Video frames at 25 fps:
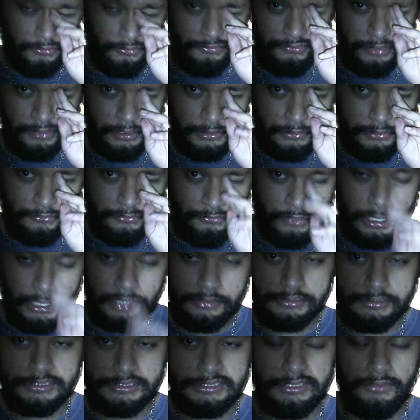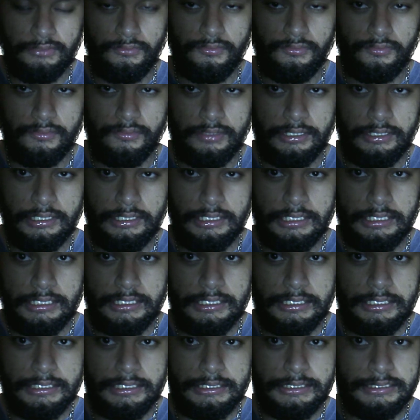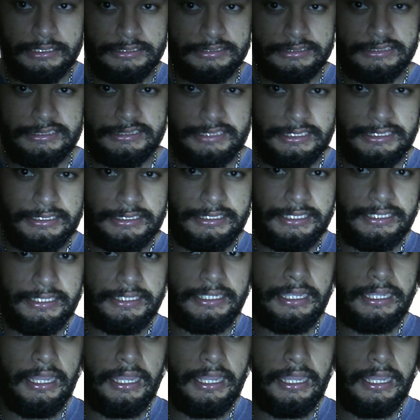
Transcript: very well. So here's the thing.